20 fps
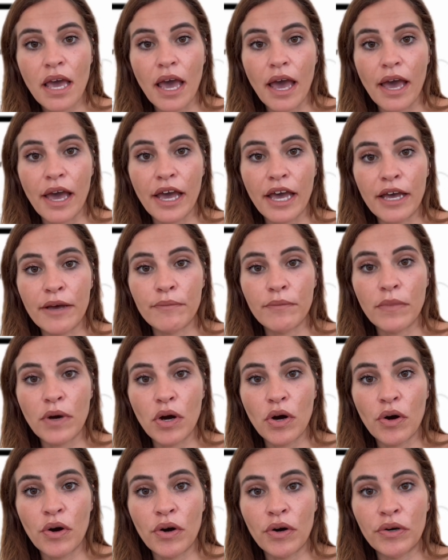
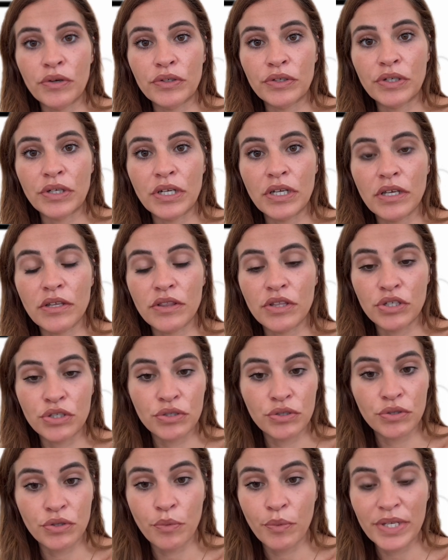on
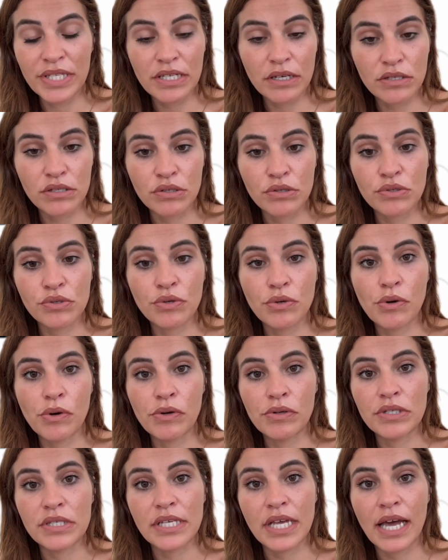the windows and doors,